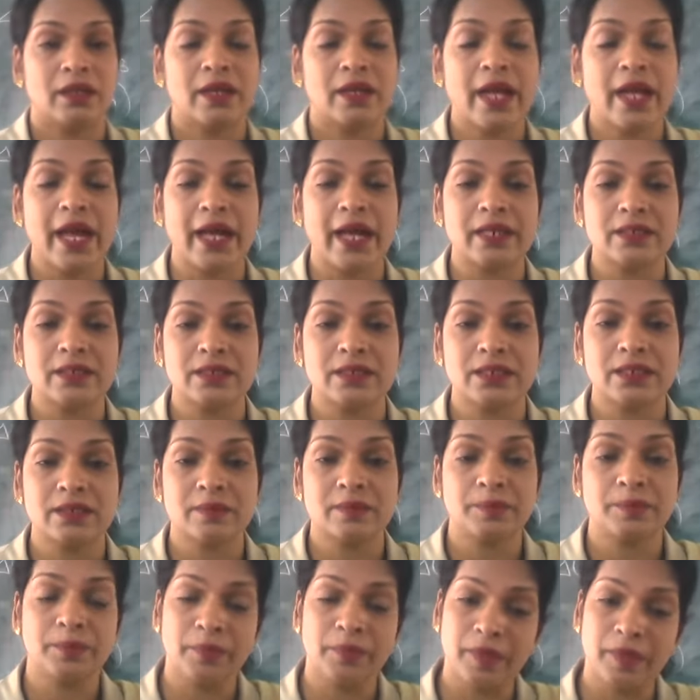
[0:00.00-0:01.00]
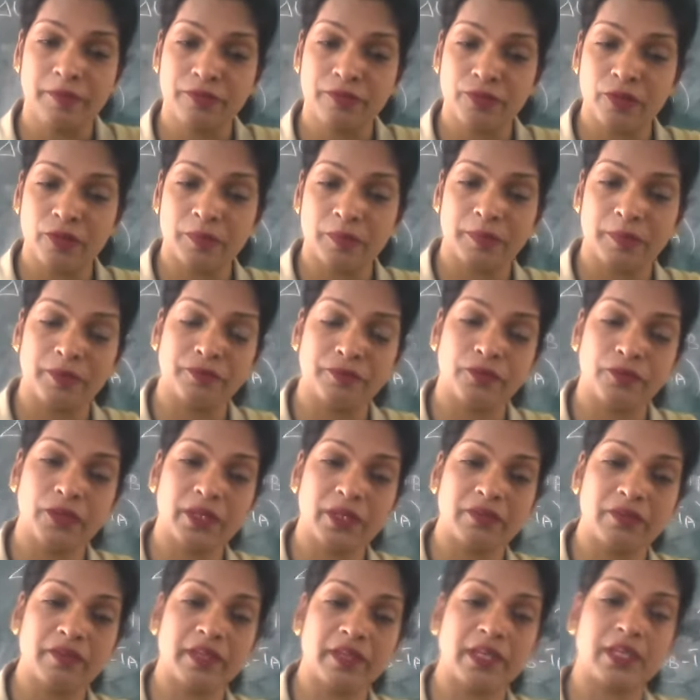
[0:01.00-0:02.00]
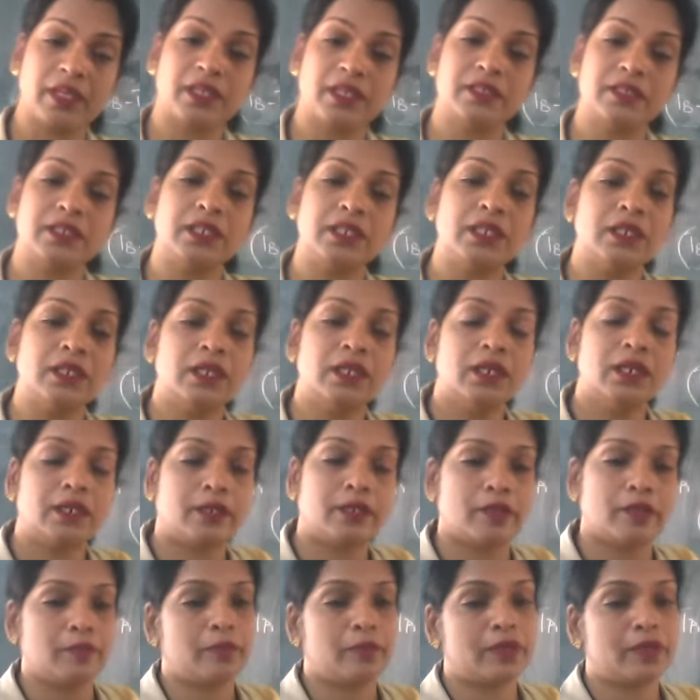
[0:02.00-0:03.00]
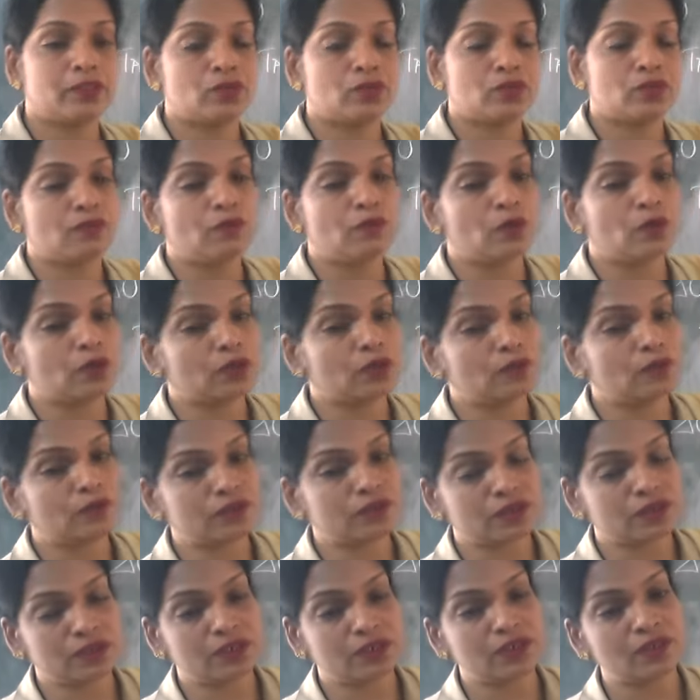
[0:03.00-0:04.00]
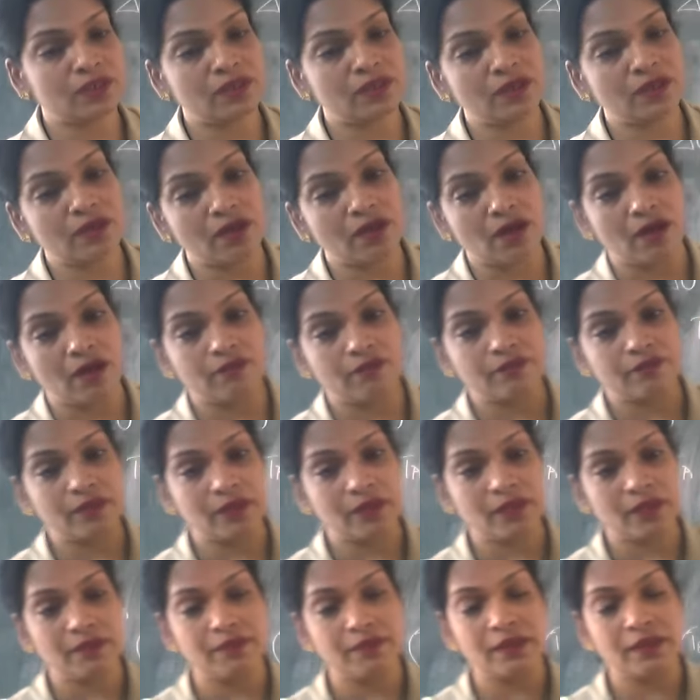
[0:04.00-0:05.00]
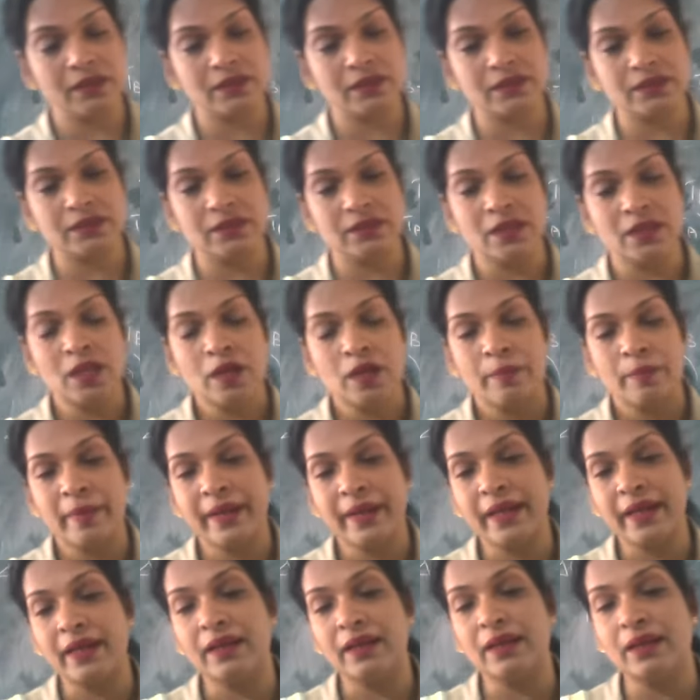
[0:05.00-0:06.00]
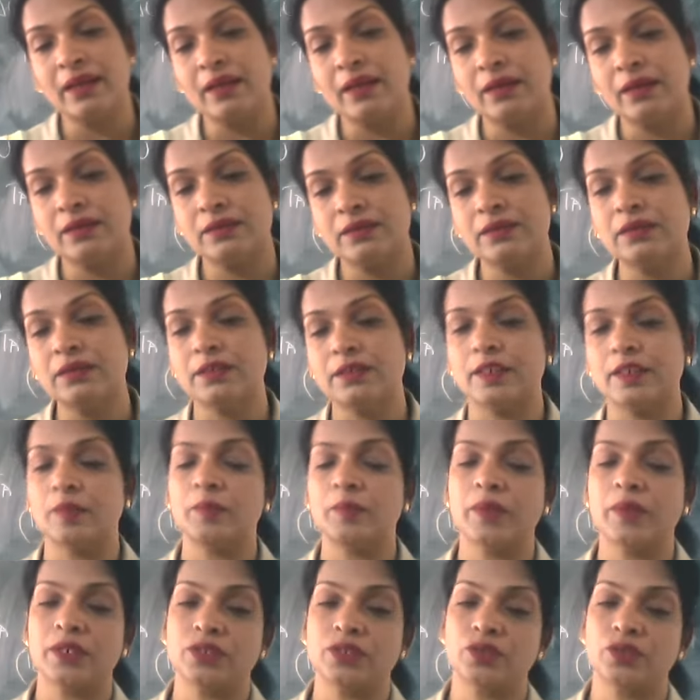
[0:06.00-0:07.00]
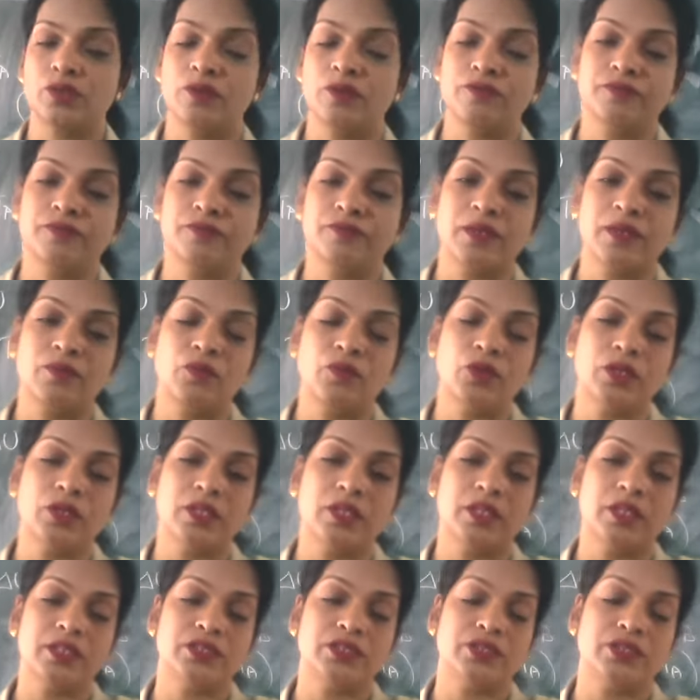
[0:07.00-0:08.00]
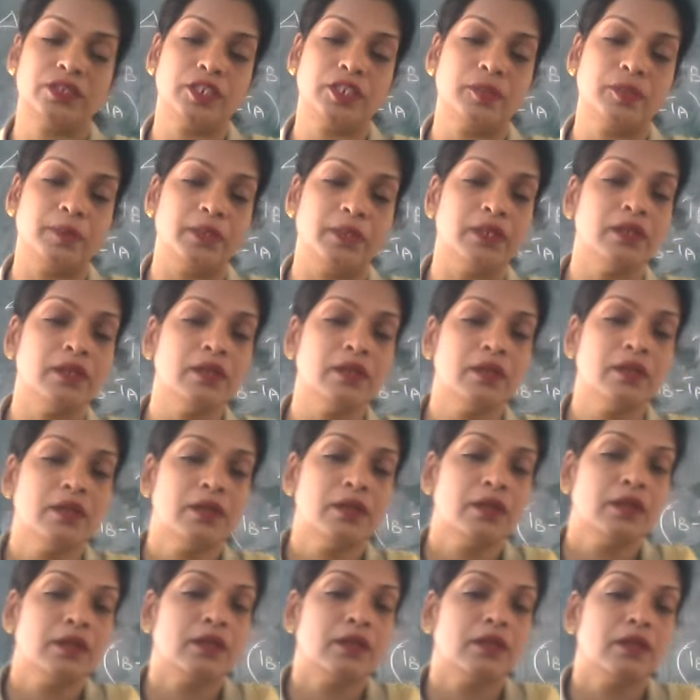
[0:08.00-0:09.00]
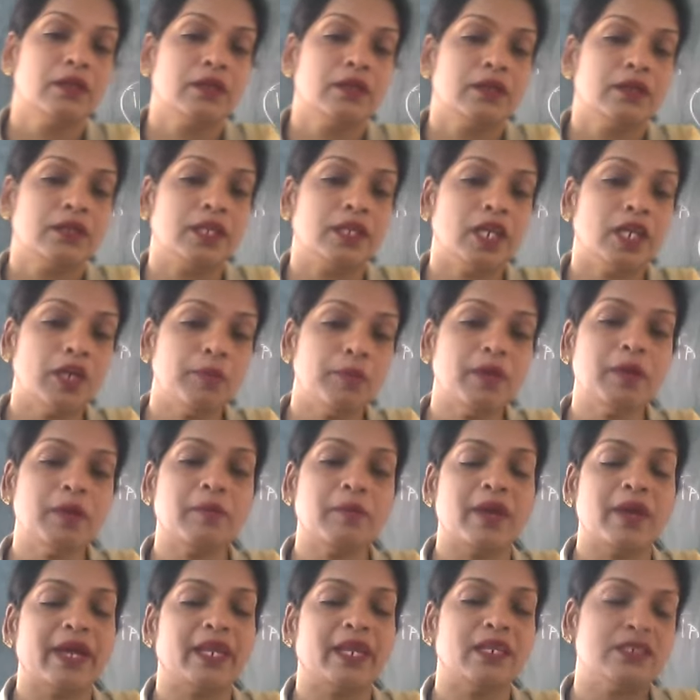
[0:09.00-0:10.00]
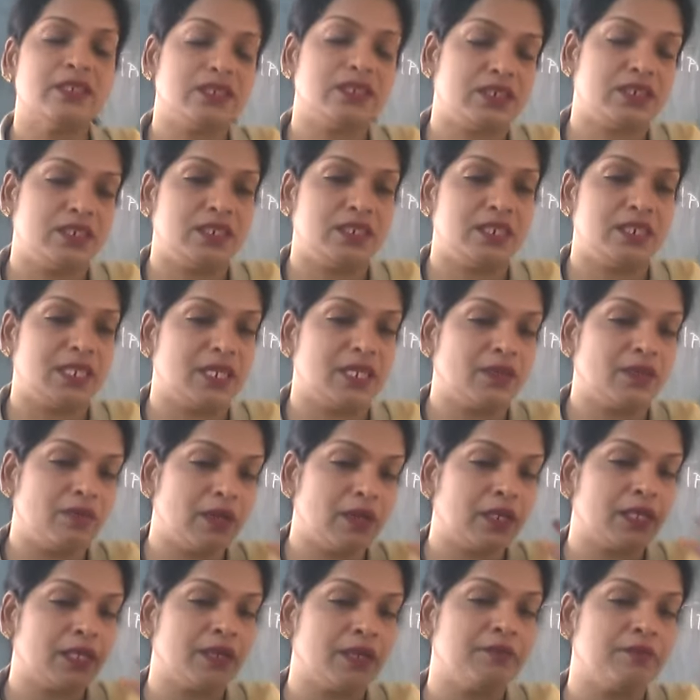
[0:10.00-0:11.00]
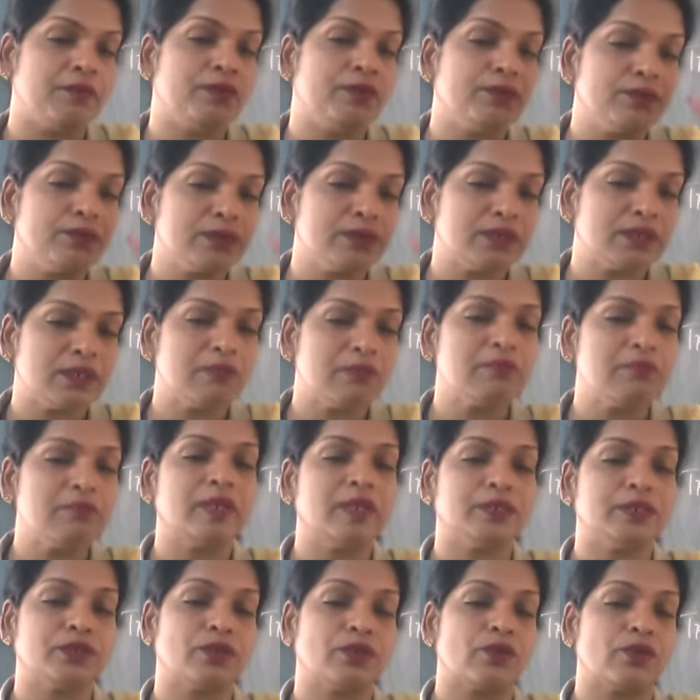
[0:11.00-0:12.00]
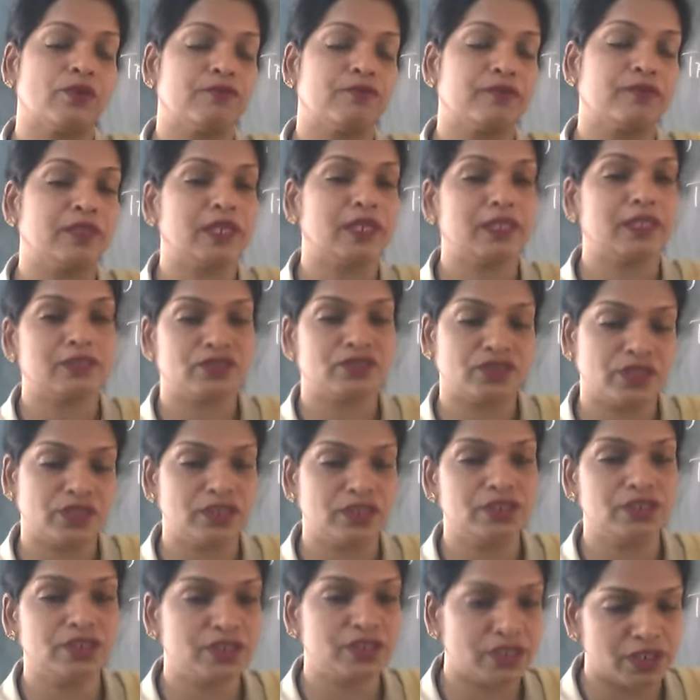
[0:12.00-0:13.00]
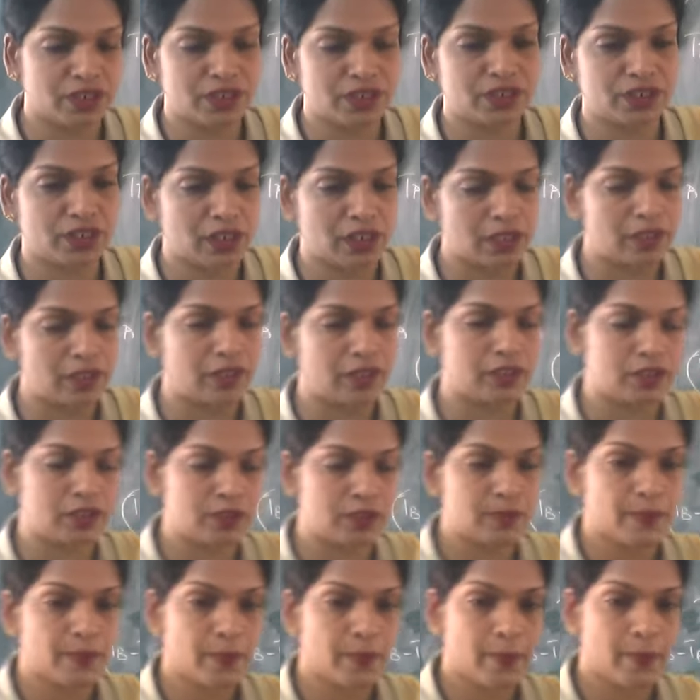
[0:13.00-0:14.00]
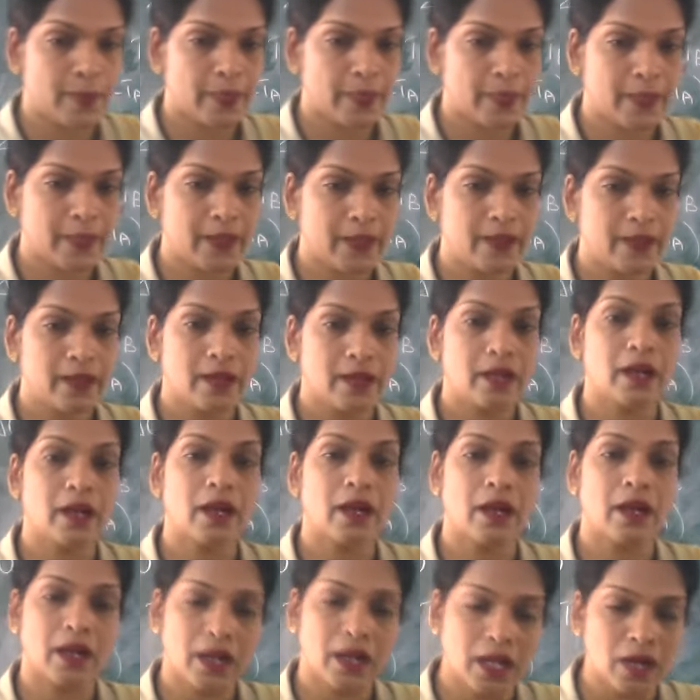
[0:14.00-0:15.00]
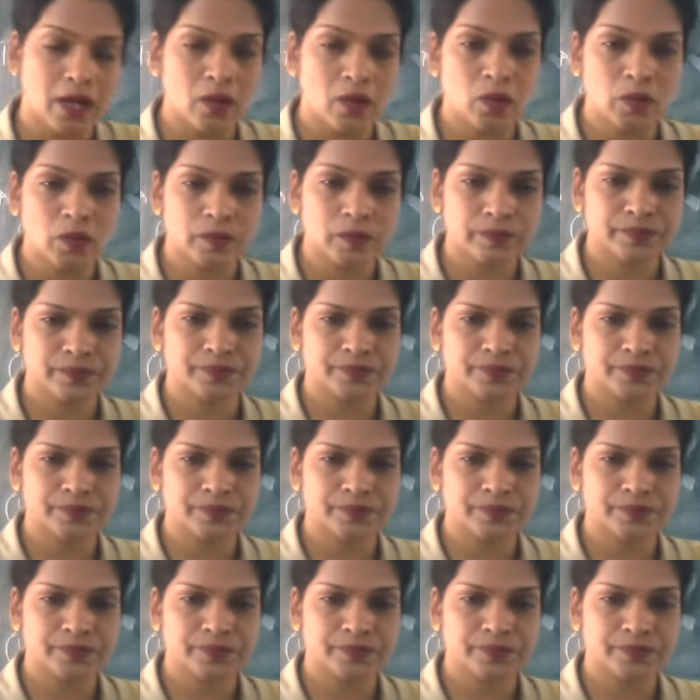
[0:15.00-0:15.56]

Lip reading: and before giving energy, temperature of water was TA. After giving this mechanical energy, the temperature of that water is TB. TB minus TA will give you some measure of that change in internal energy. Now,